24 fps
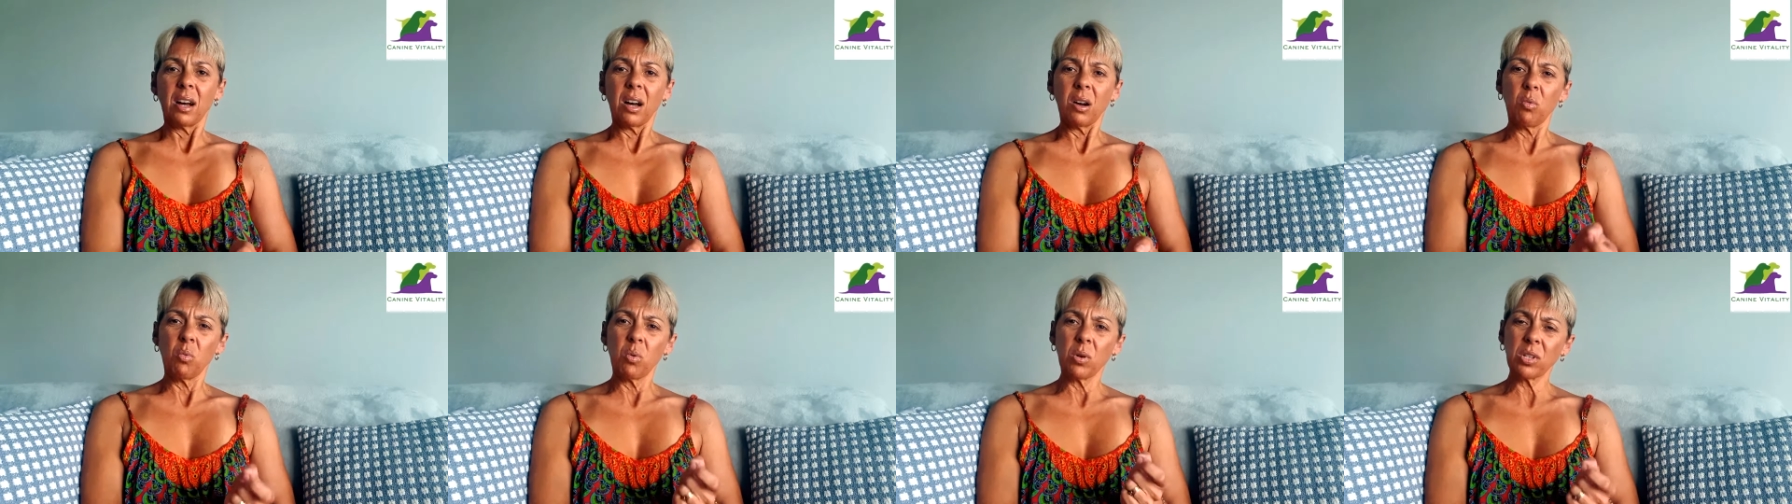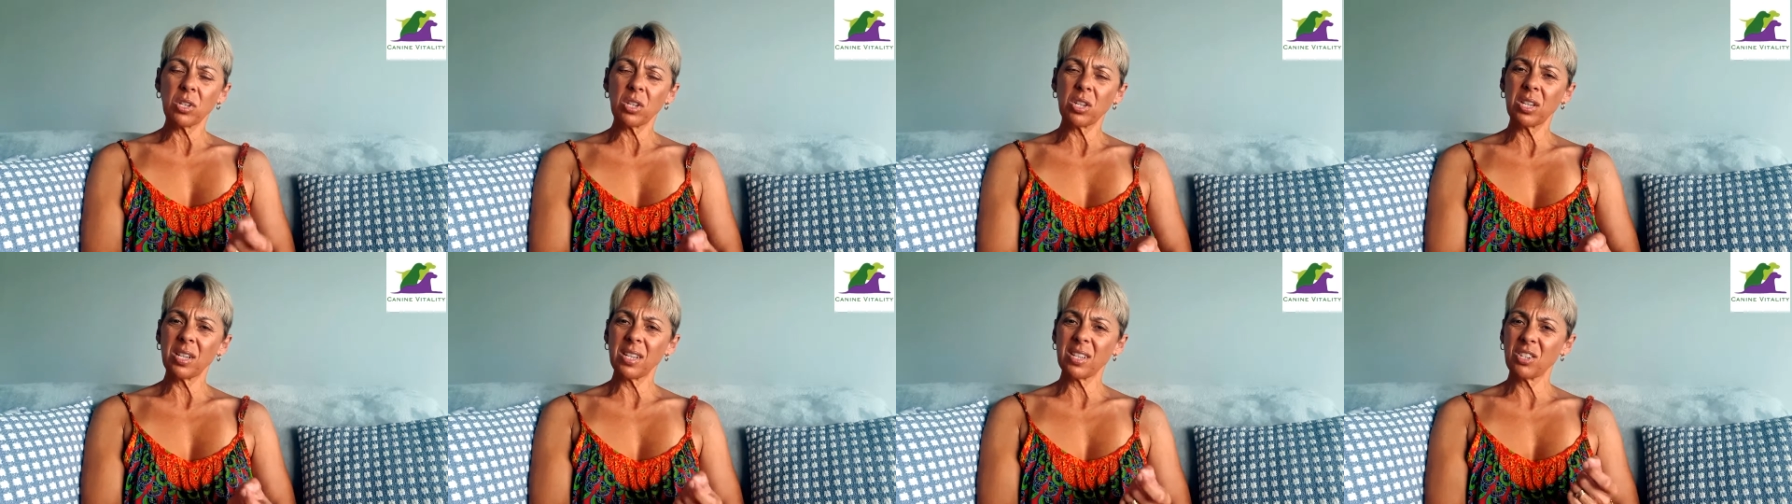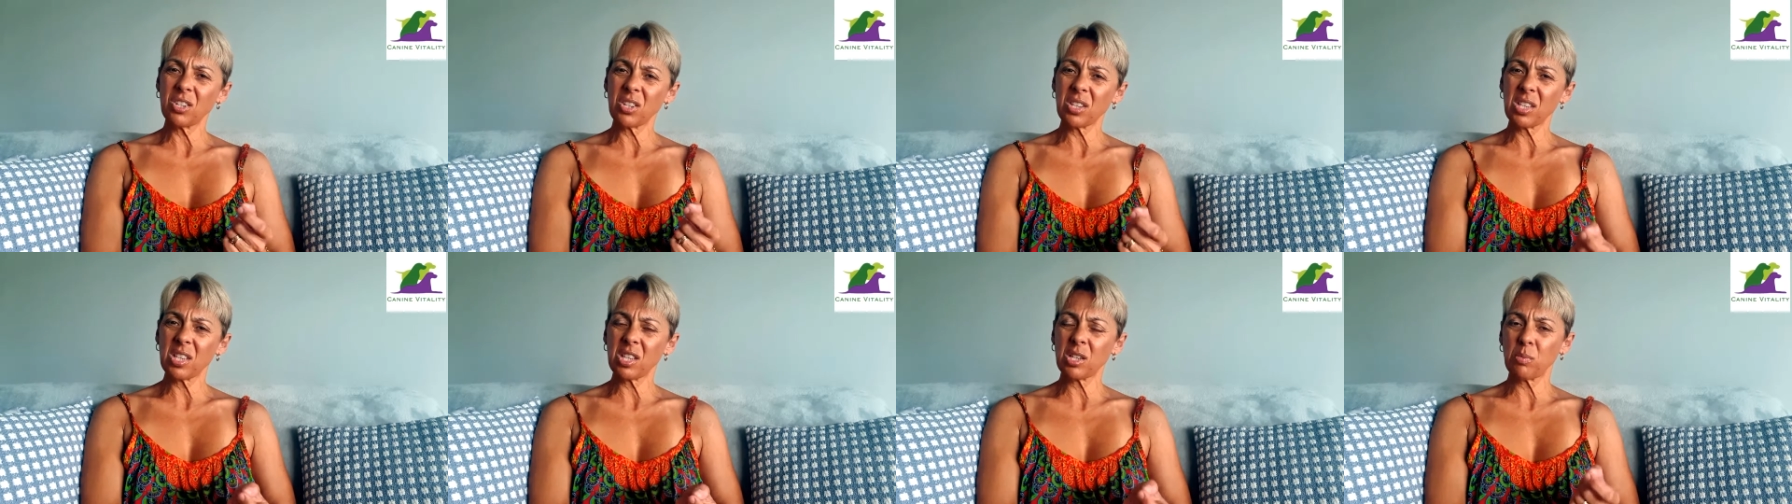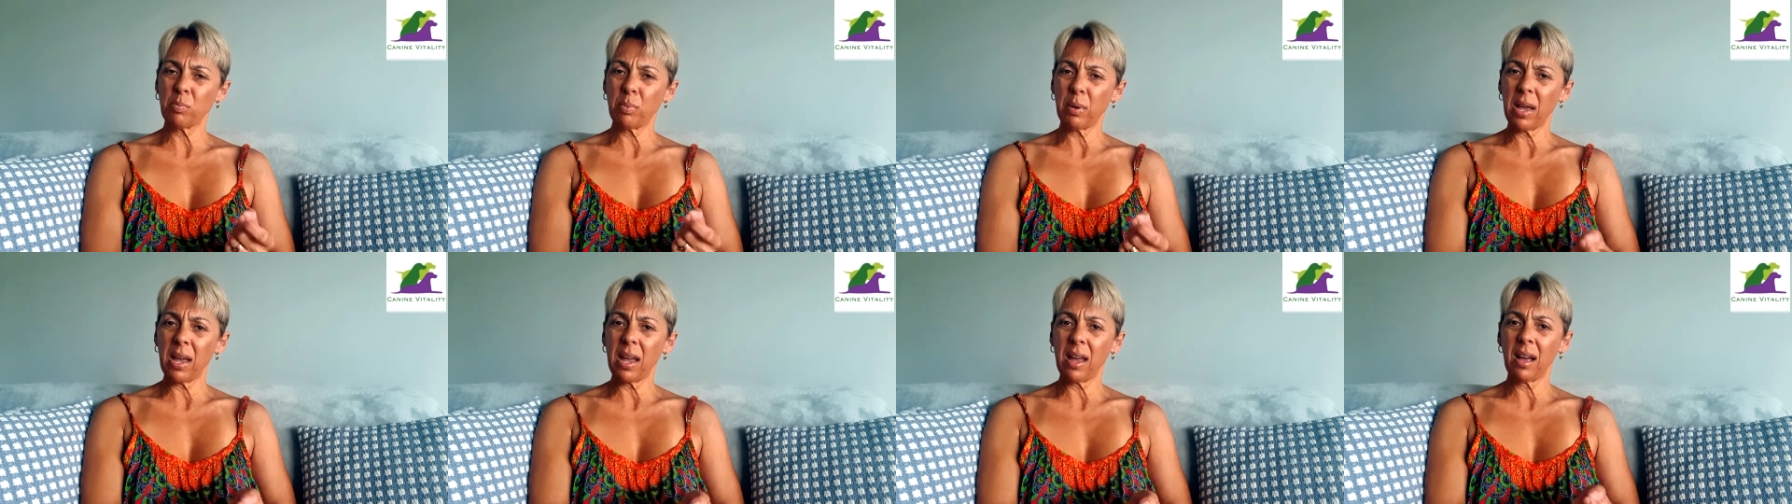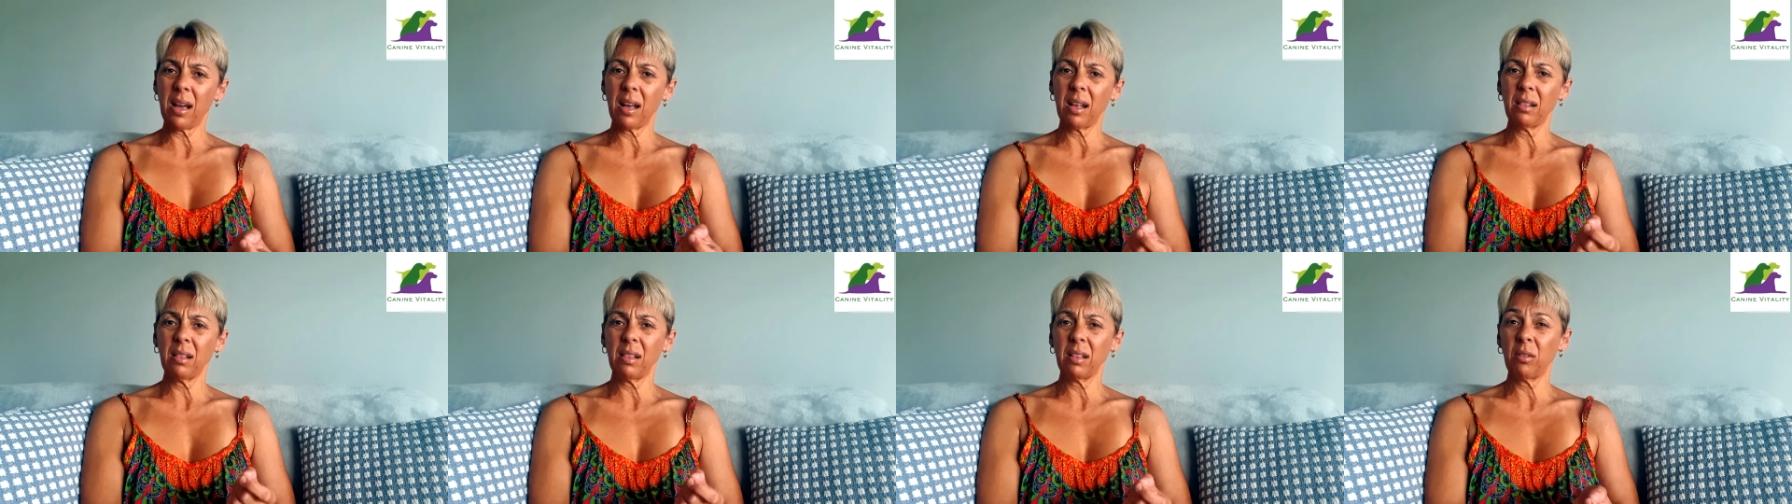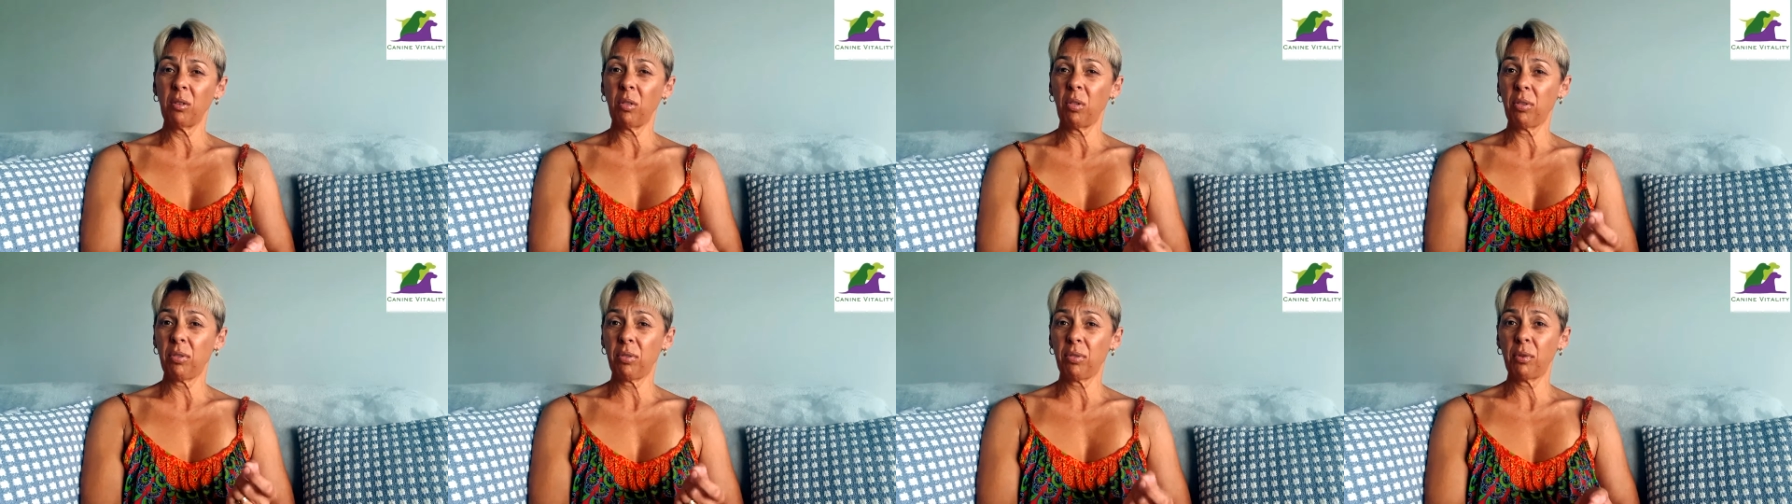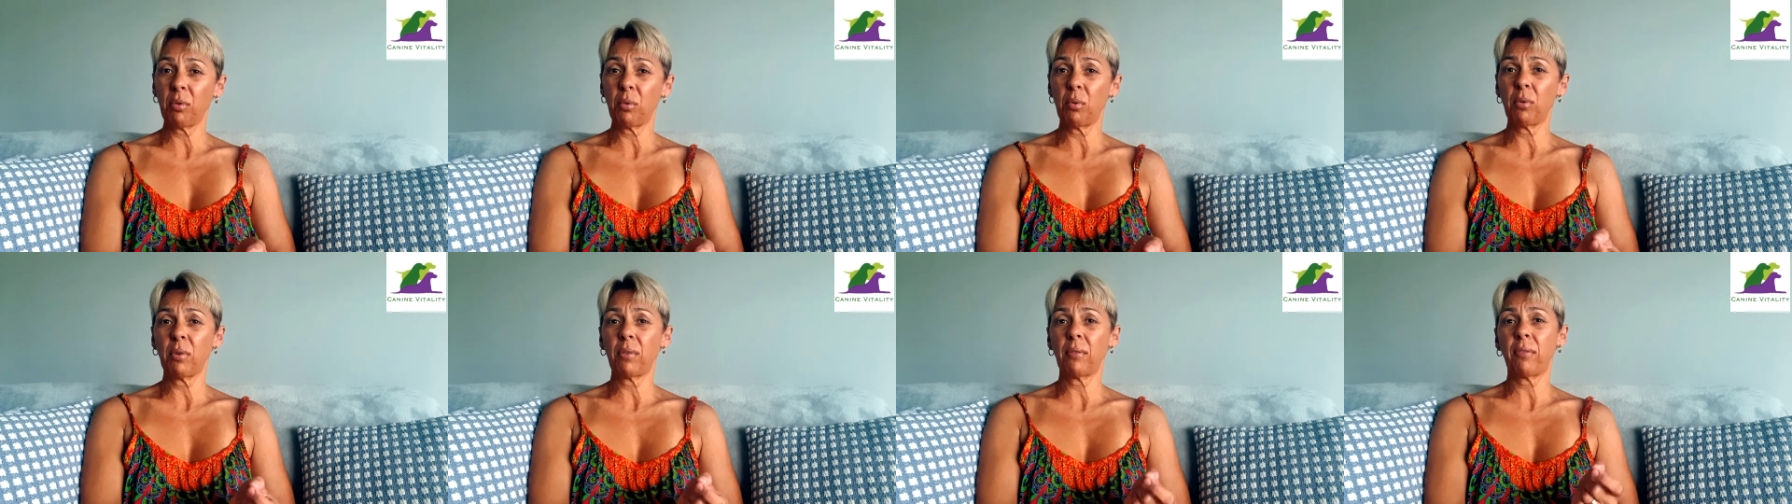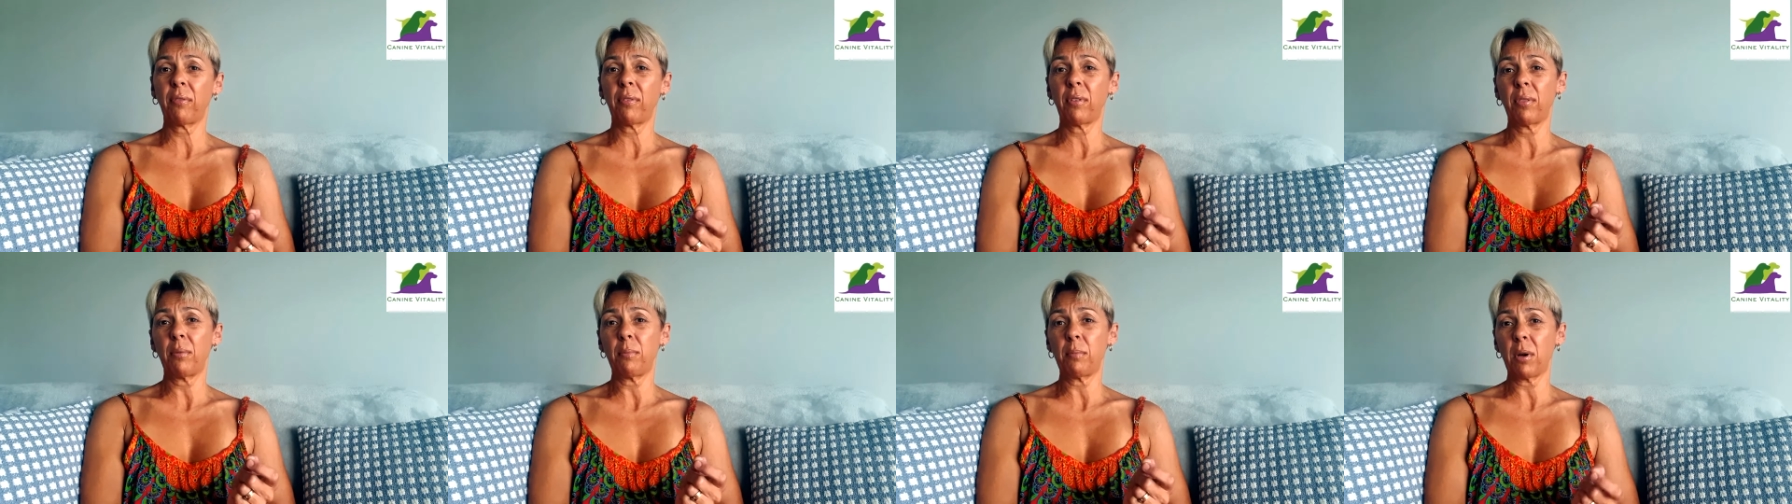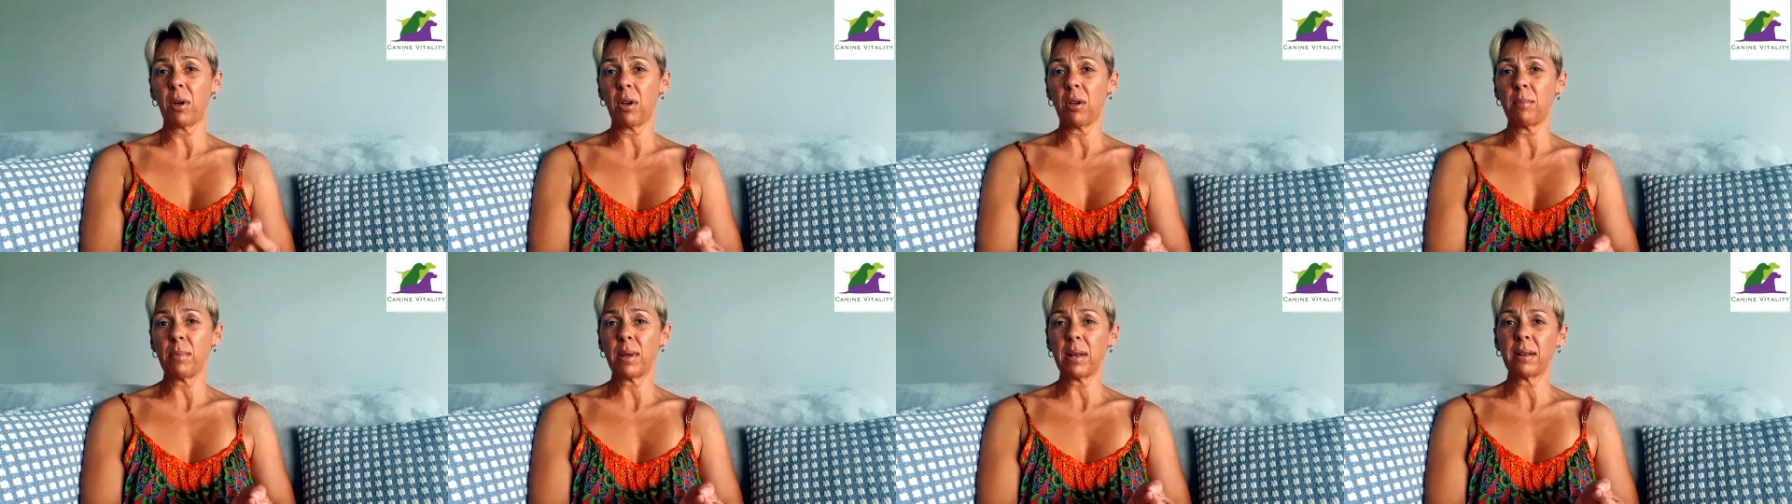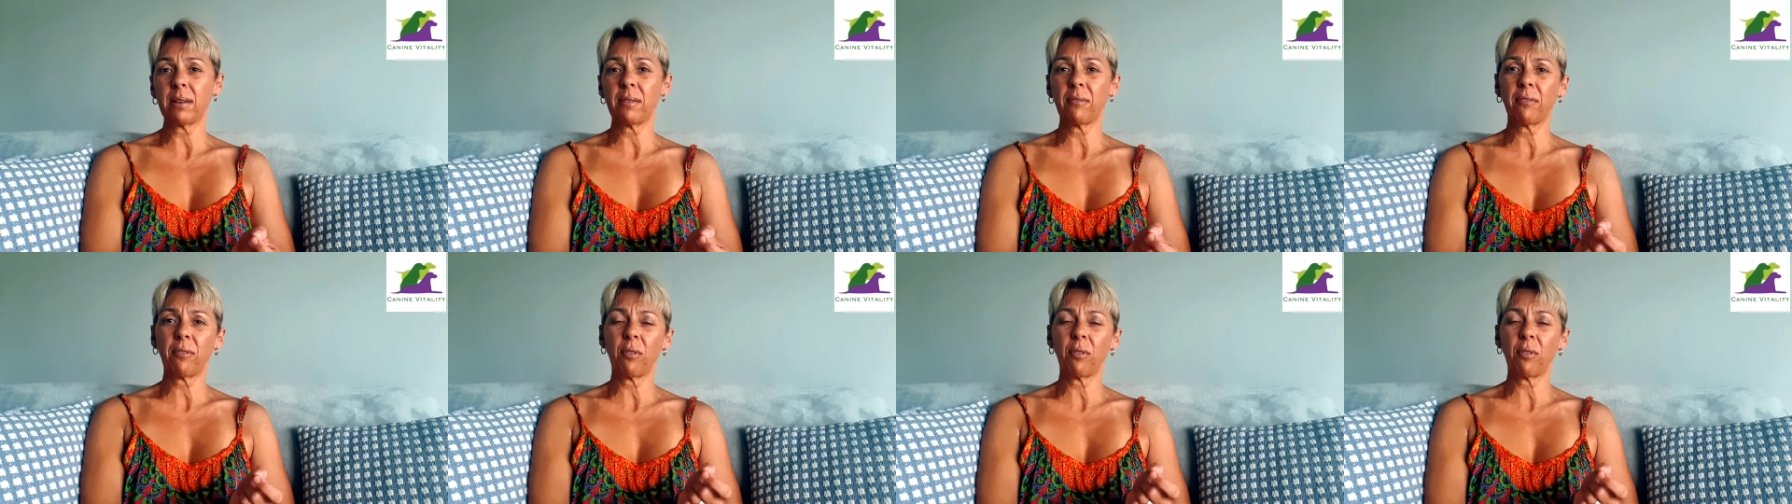I want you to just spare a little thought for the moment